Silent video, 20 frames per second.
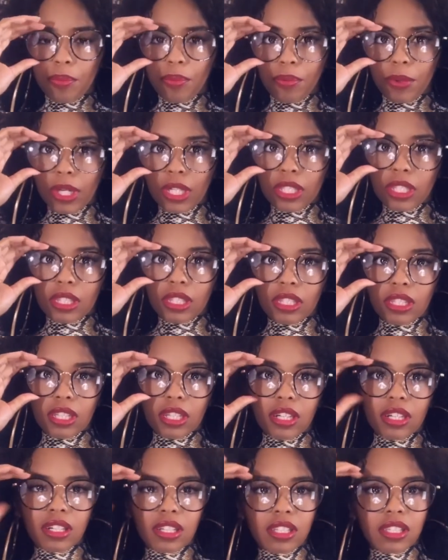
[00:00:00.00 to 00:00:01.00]
but
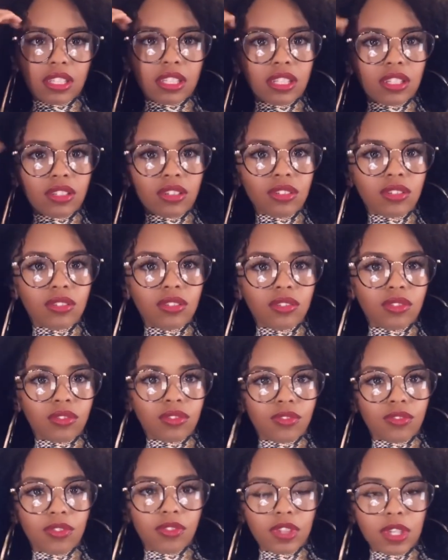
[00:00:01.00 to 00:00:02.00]
they're a
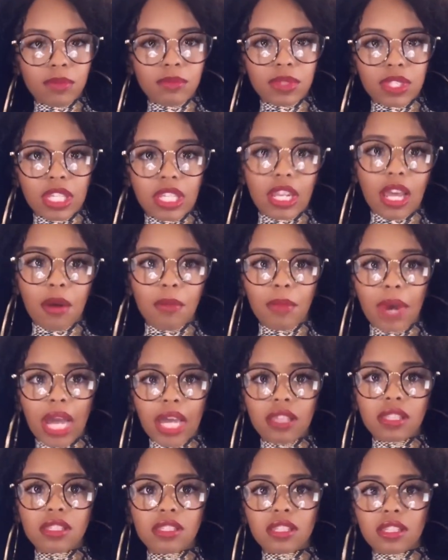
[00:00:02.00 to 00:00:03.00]
little flimsy. Now,
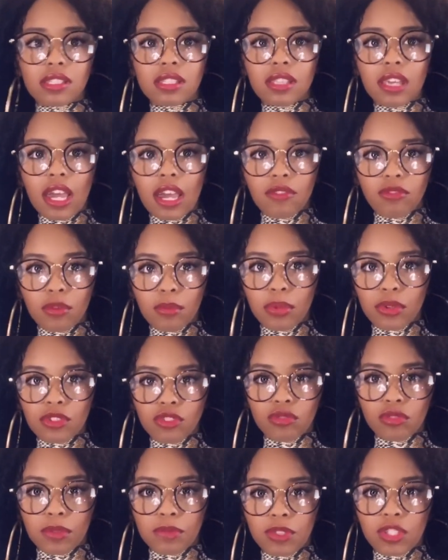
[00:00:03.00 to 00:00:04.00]
mine doesn't have the
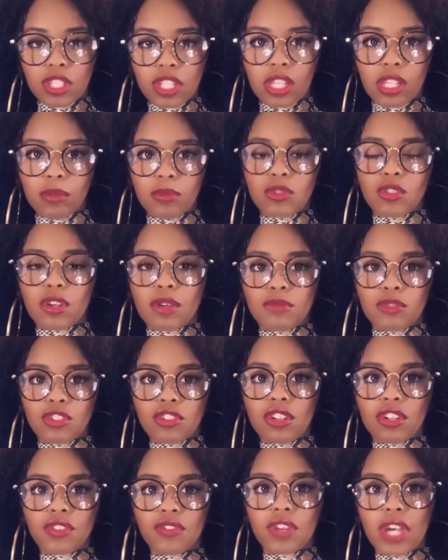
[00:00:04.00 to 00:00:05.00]
prescription in them, so I'm
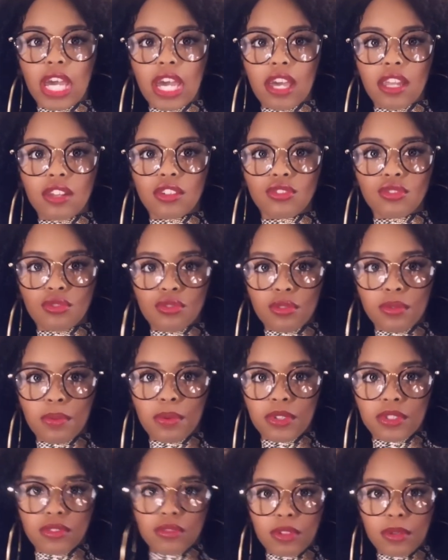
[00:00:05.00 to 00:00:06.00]
sure if it had a true
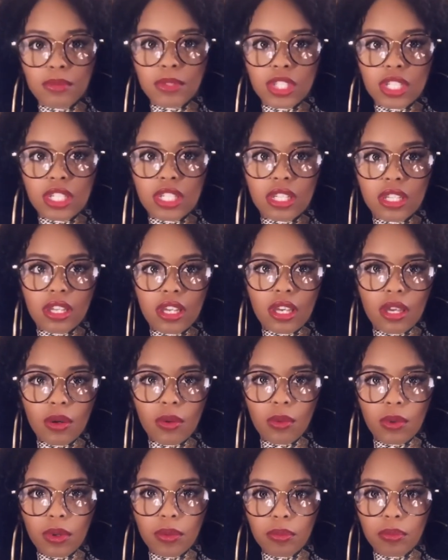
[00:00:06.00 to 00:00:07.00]
prescription,
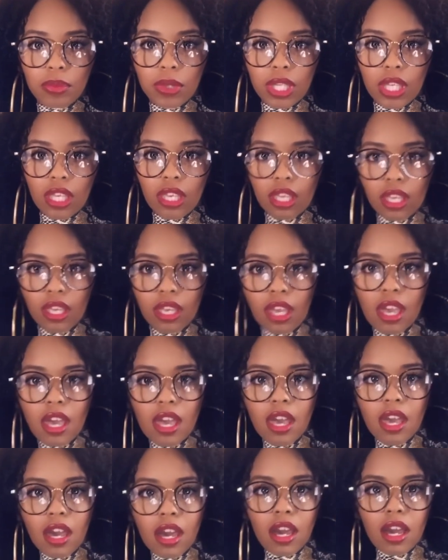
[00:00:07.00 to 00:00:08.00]
it would be
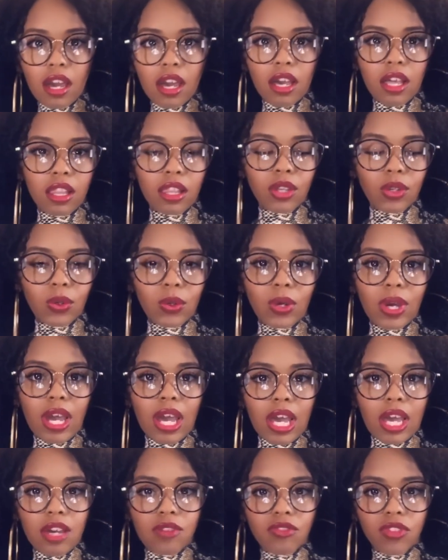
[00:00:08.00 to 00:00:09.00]
a little
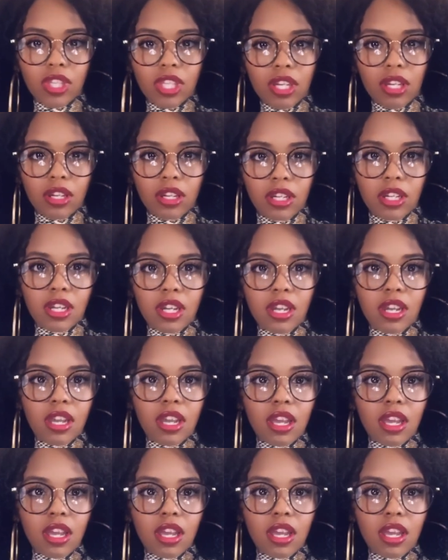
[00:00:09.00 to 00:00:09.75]
heavier.